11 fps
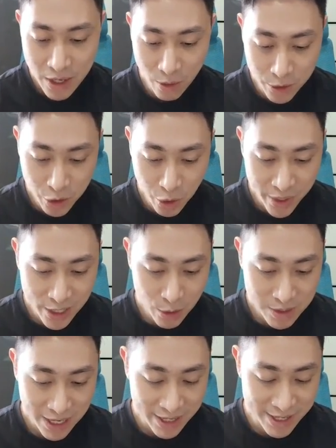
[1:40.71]
Although it
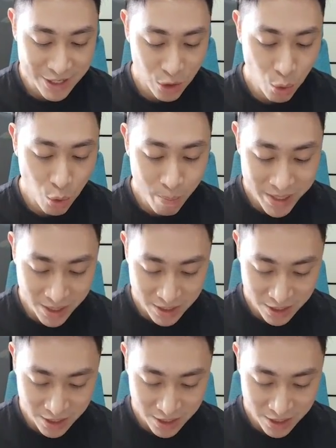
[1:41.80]
looks like it's two pieces,